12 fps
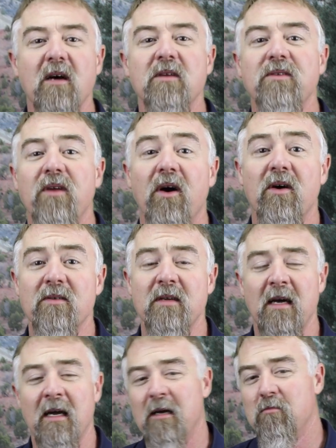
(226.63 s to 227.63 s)
unknown
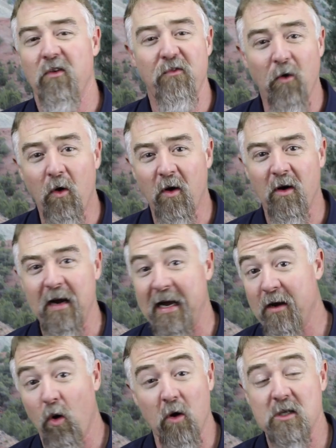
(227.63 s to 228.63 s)
before
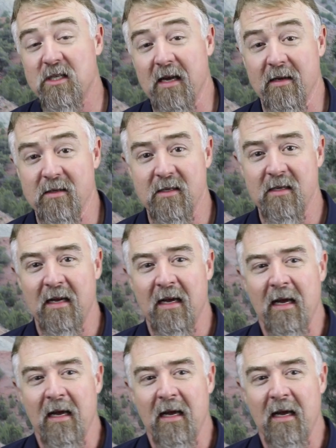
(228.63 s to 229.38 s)
or since.